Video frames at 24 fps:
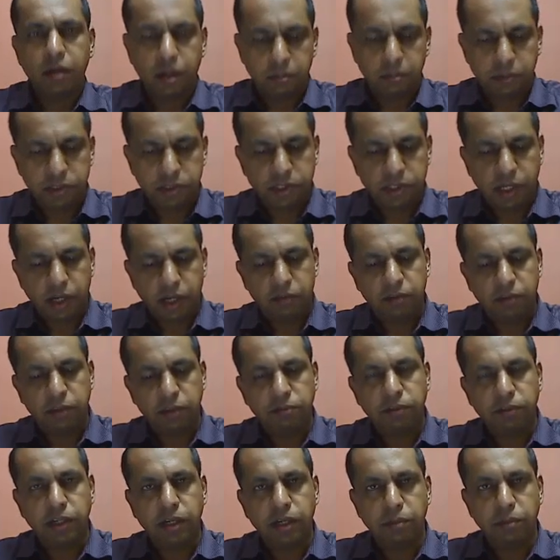Let me start
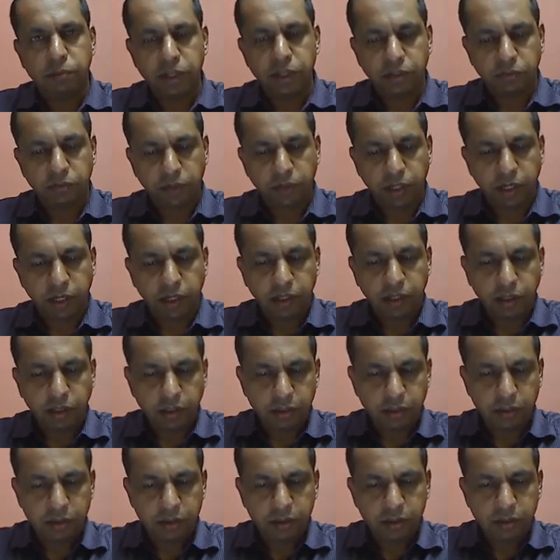with Vi being
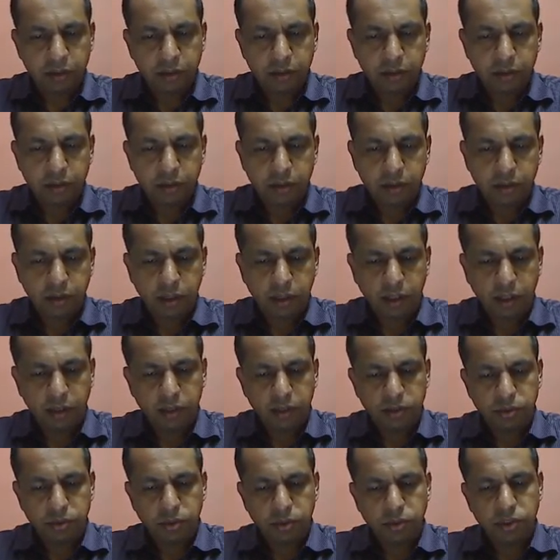VDD.
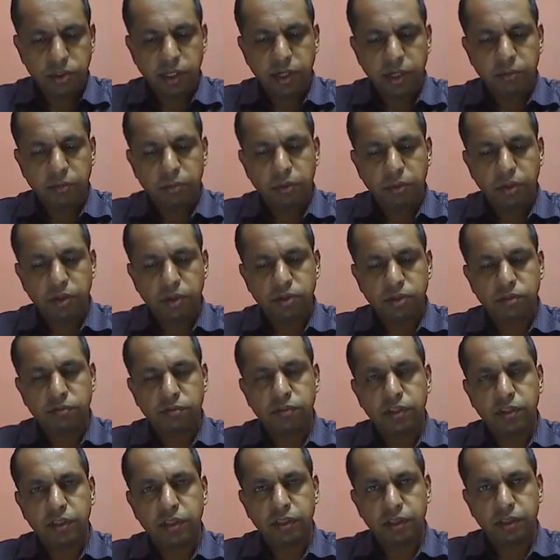Then the source gate voltage
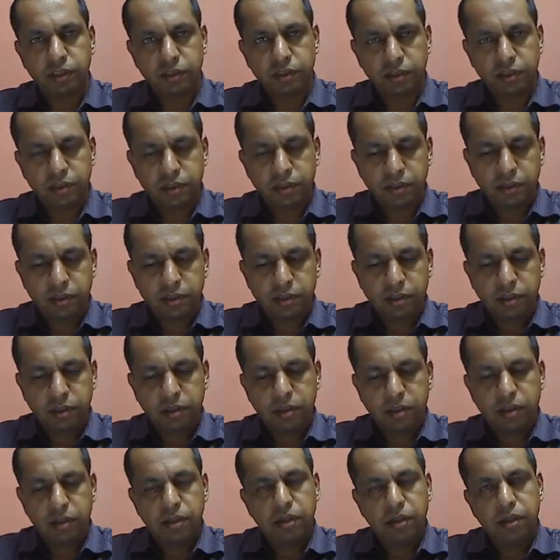of the
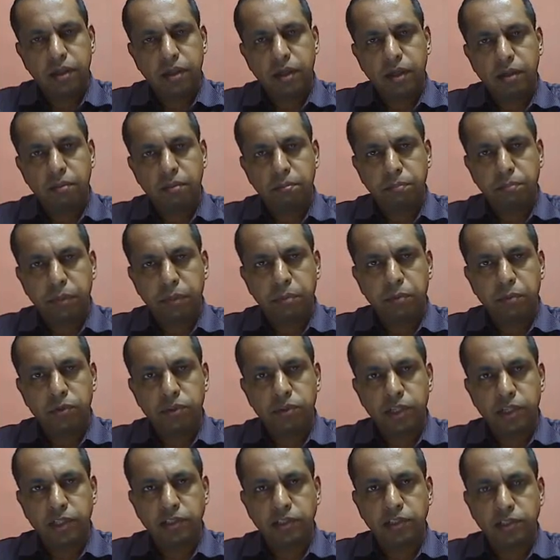
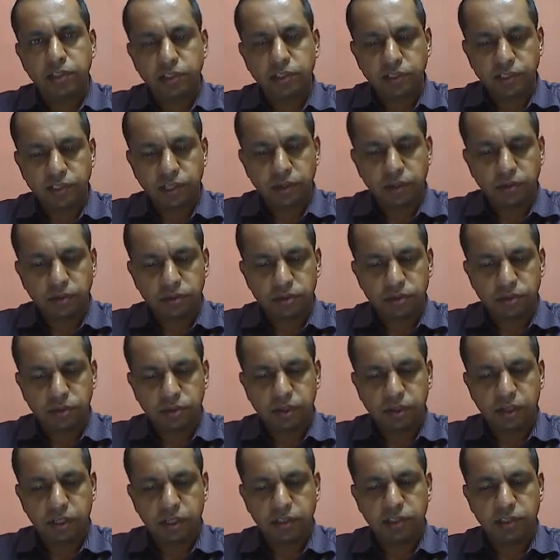PMOS transistor is 0,
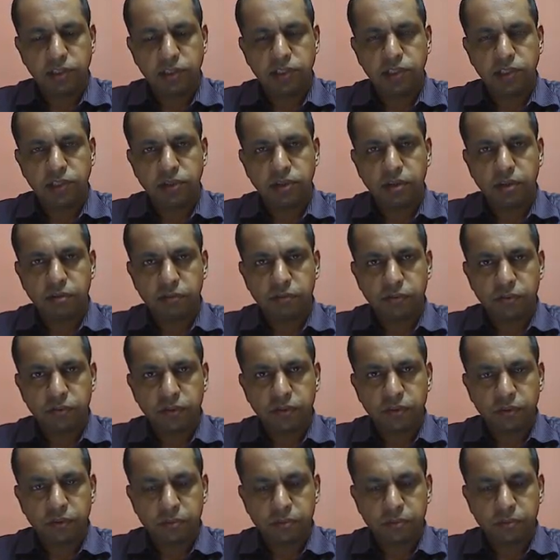so the transistor is off.